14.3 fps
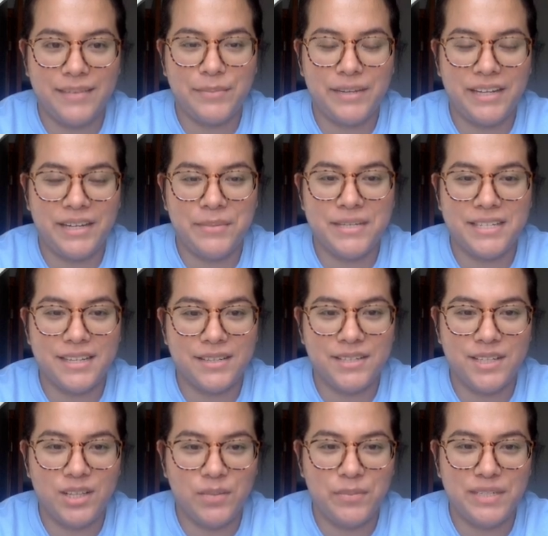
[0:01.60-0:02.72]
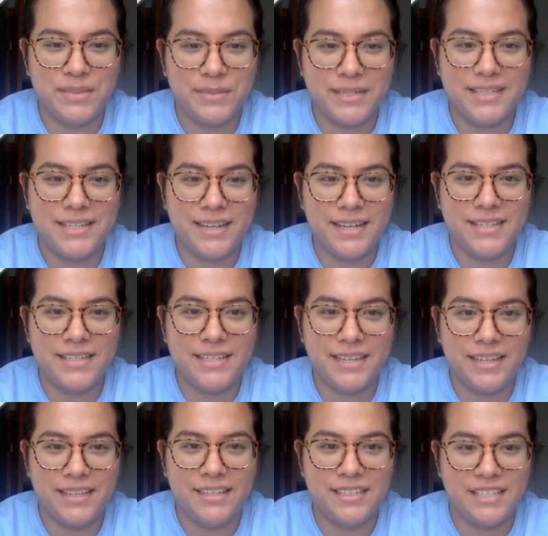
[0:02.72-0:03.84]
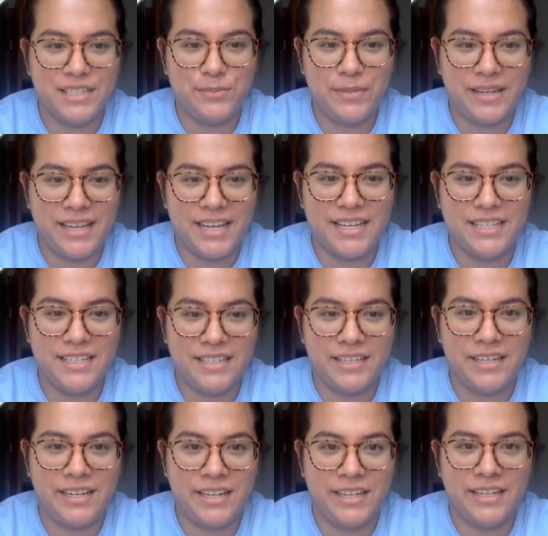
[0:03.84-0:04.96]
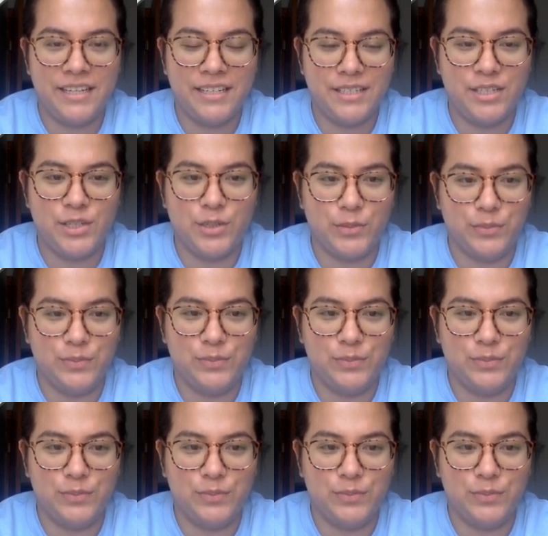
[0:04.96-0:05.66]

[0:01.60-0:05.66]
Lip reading: My name is Elsie Lopez Macias, and this is my case study 2.